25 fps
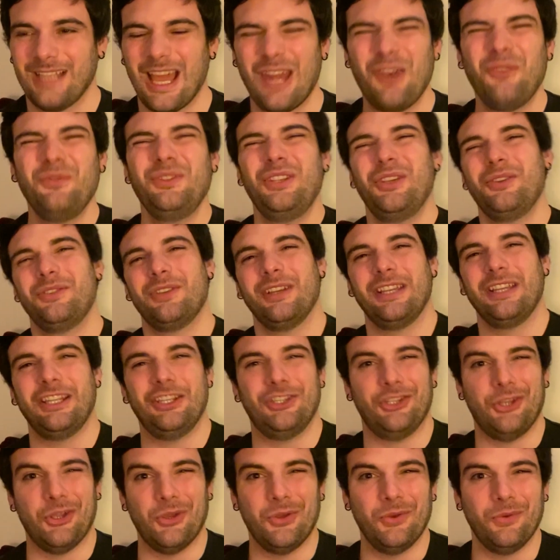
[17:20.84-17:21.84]
I don't usually
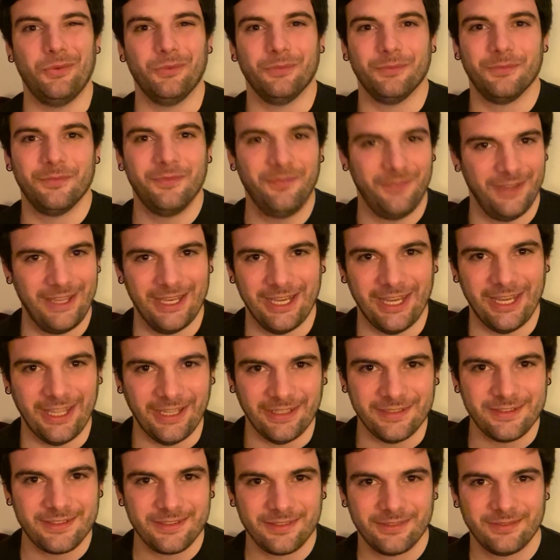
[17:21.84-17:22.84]
do
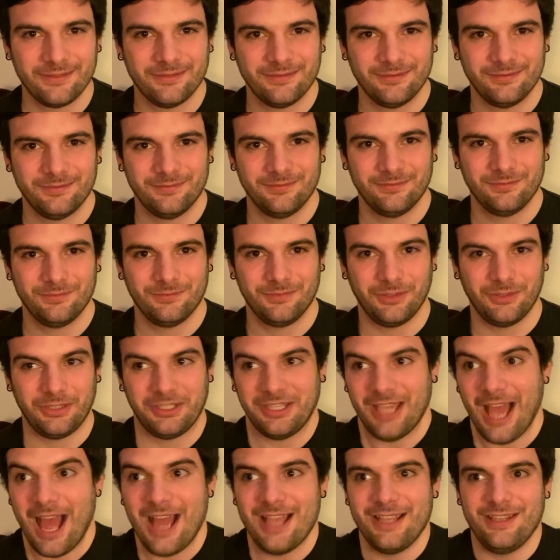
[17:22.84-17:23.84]
feelings.
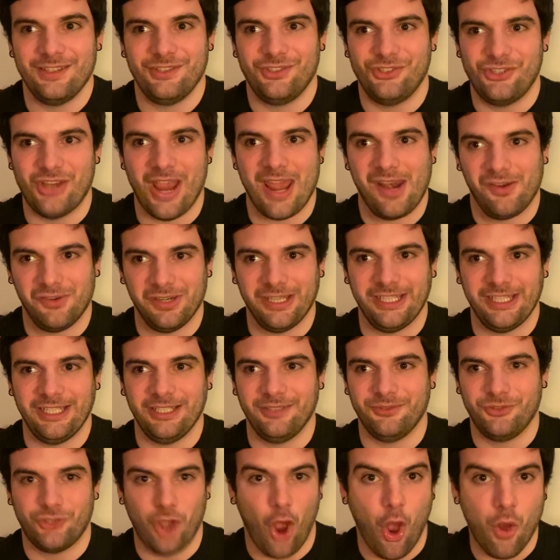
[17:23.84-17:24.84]
But guys
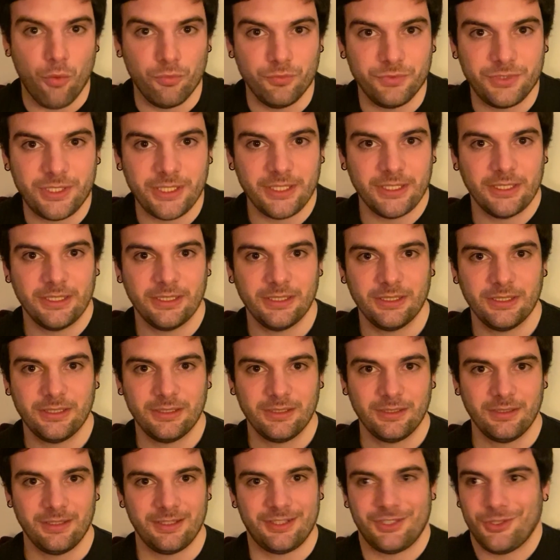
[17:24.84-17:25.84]
generally don't.
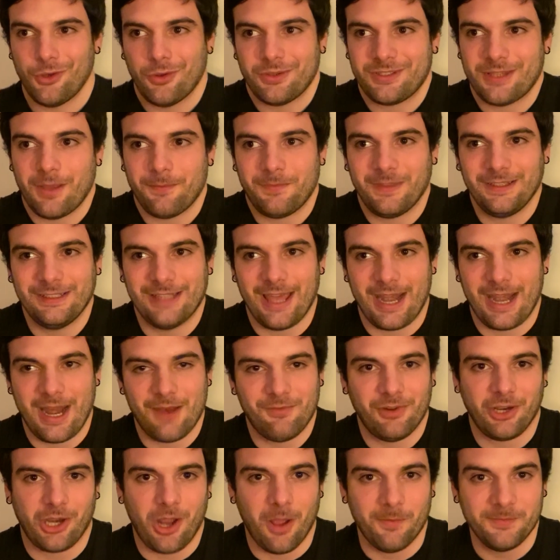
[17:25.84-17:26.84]
It's not something that
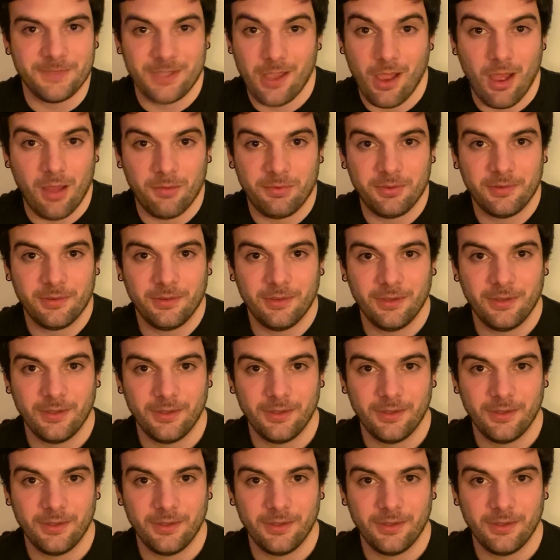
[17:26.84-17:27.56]
ever comes up.